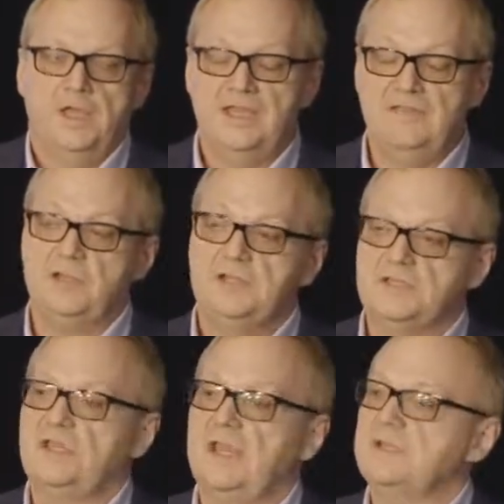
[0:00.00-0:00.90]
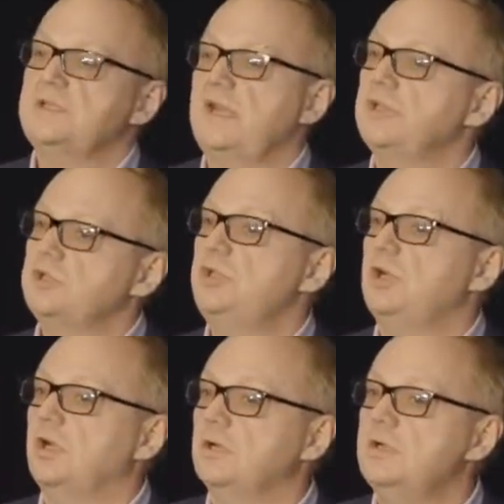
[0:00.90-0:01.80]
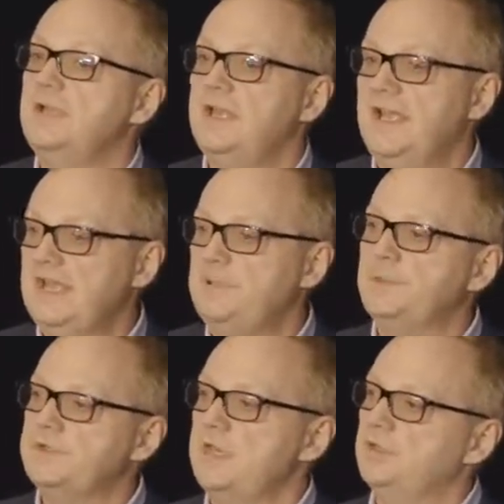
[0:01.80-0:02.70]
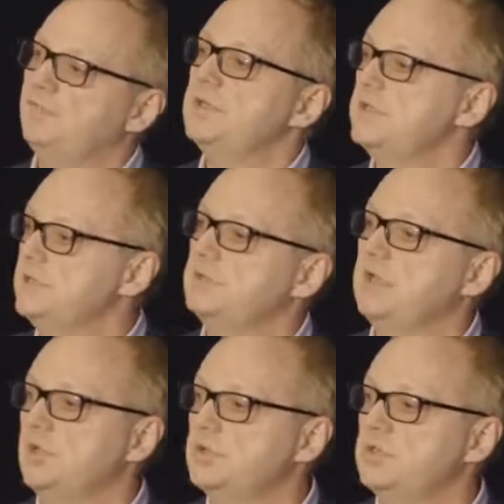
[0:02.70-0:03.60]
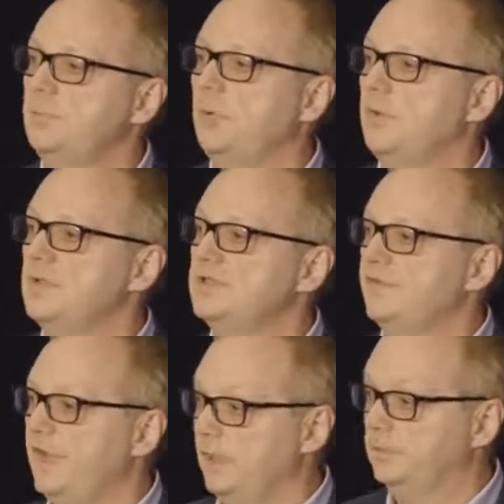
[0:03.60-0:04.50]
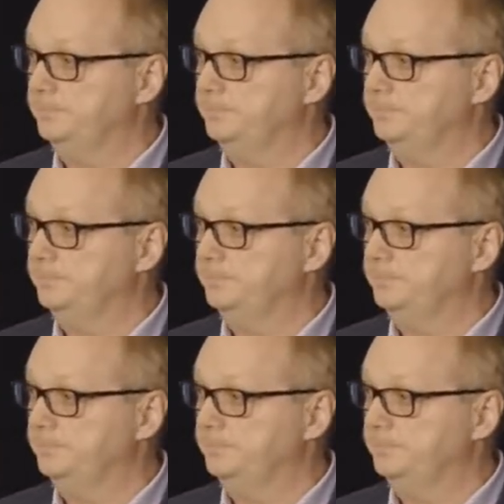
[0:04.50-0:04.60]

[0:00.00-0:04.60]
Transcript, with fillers: even as late as last year, 80% of business intelligence deployments fail.